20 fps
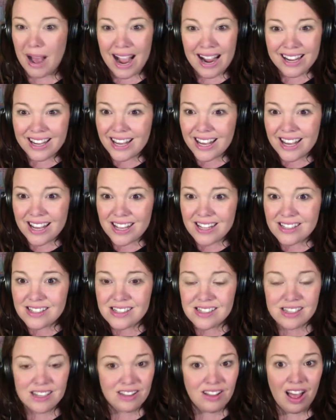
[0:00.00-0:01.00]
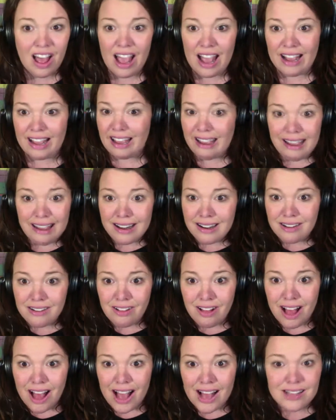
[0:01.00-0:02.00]
kids, like in
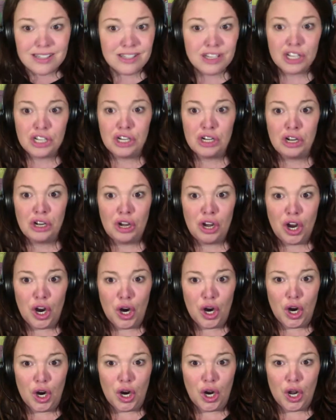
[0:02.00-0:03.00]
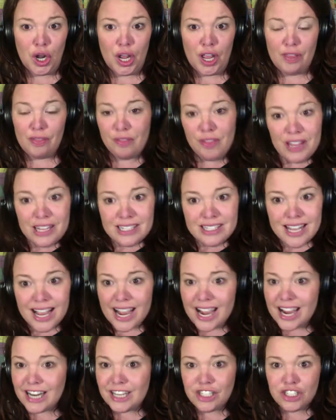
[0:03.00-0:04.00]
class, at this
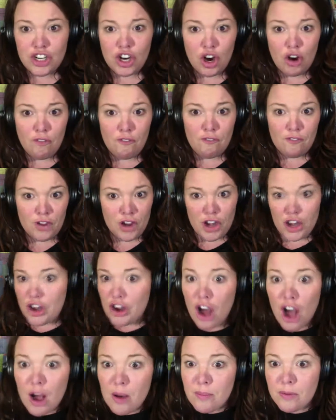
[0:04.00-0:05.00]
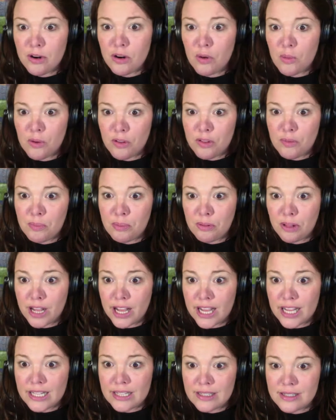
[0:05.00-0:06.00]
age, are phenomenal with
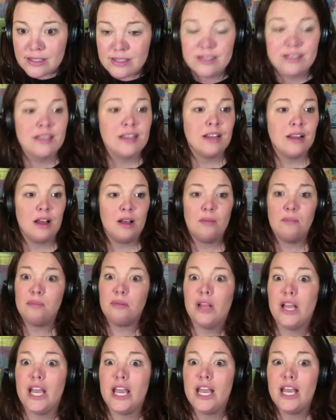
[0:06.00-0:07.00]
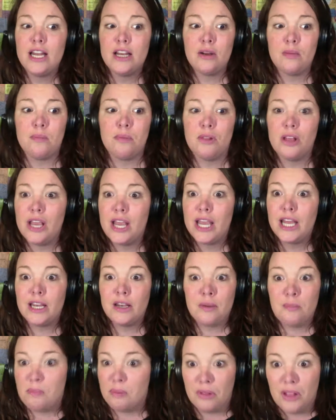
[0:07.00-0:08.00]
blends. Blend,
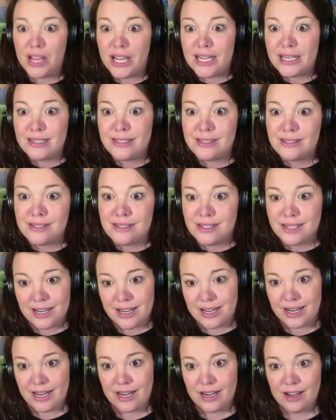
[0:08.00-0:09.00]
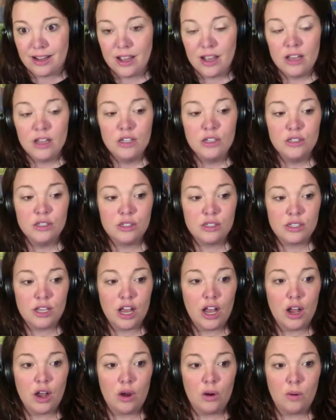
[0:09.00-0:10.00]
blend, blend city.
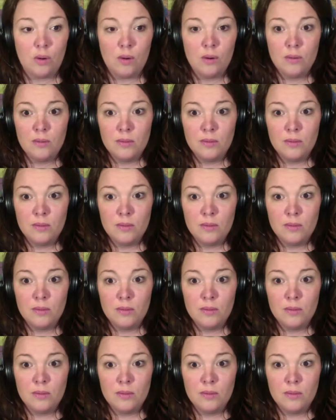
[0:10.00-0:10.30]
So